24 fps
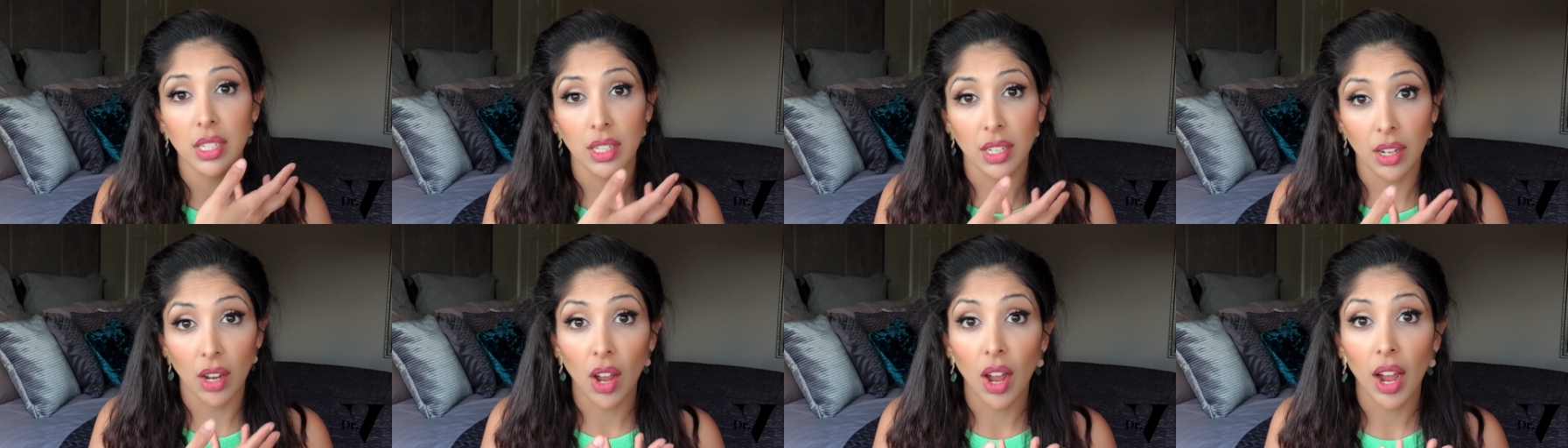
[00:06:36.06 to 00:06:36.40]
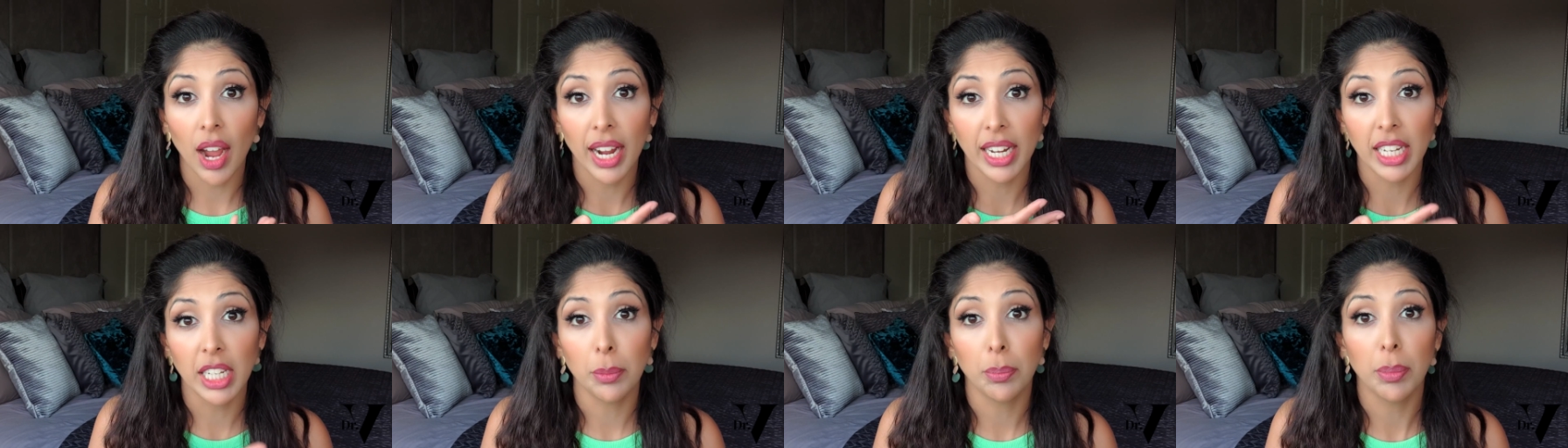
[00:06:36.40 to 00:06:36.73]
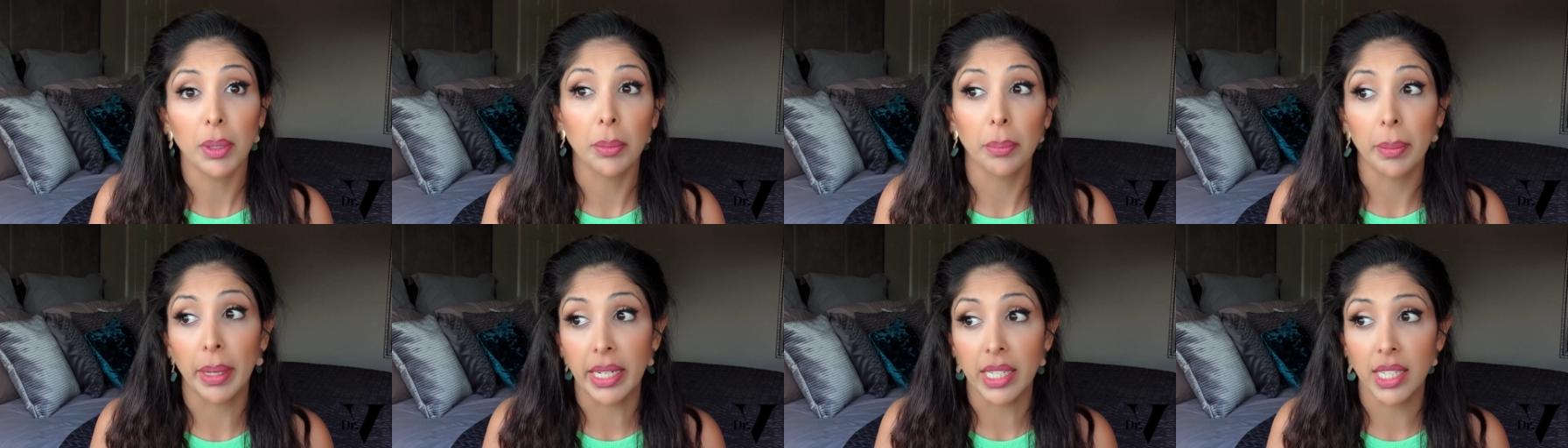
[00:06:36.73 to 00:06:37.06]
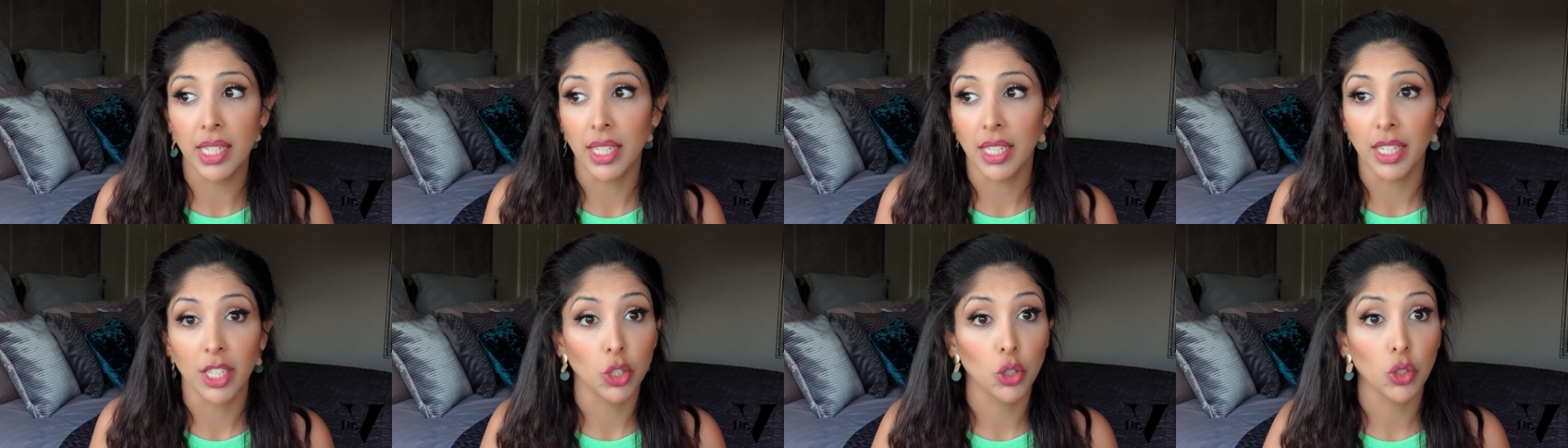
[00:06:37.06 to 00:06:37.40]
highly
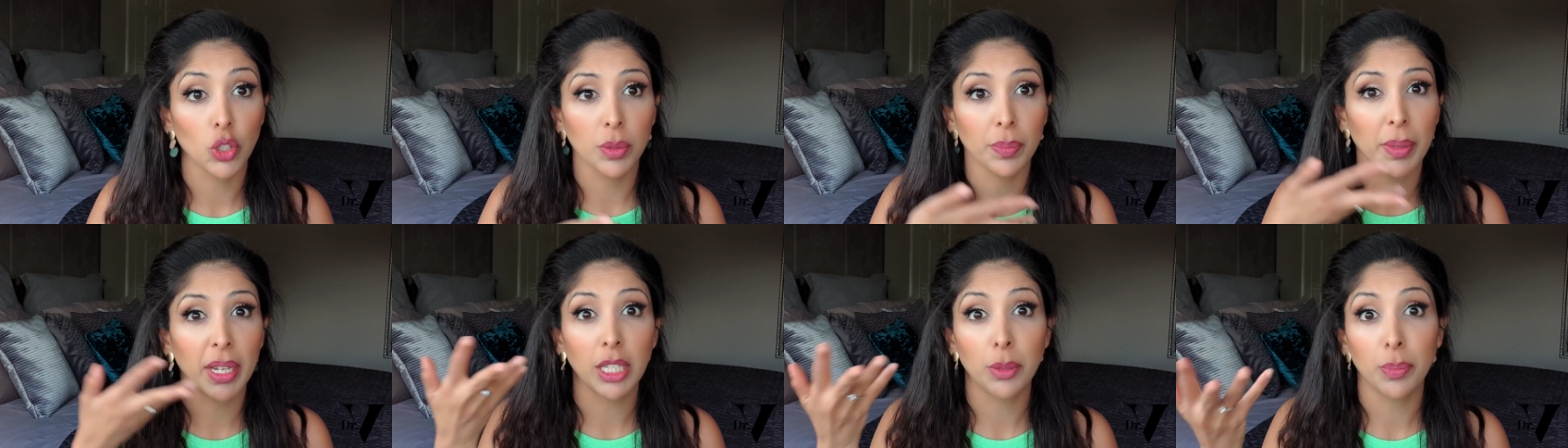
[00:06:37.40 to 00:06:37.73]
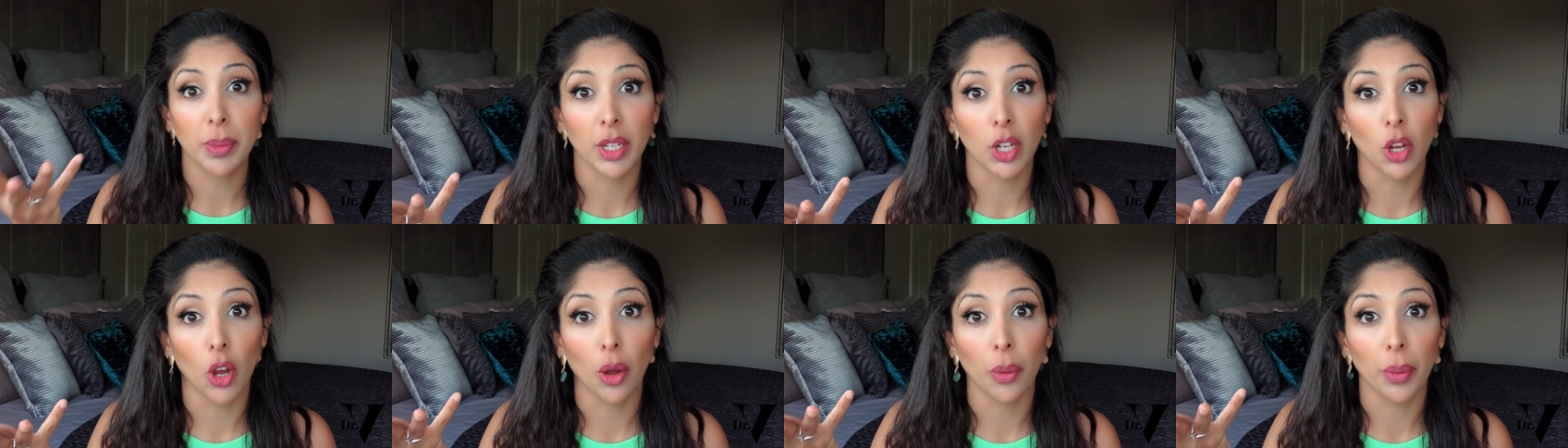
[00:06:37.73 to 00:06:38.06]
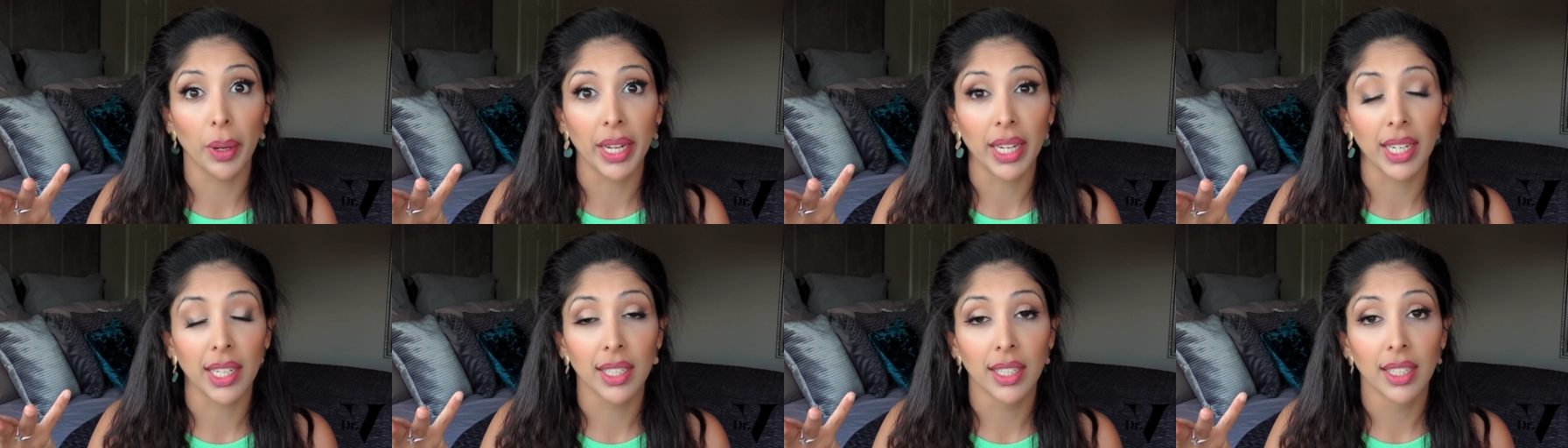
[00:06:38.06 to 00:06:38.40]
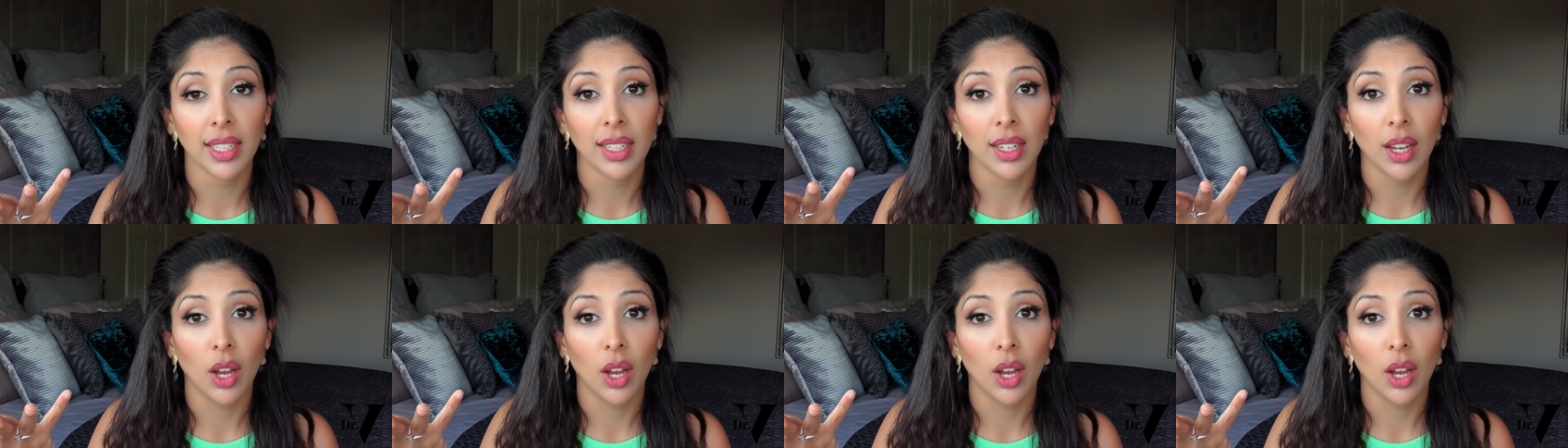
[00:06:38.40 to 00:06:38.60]
pigmented and she was meant to be going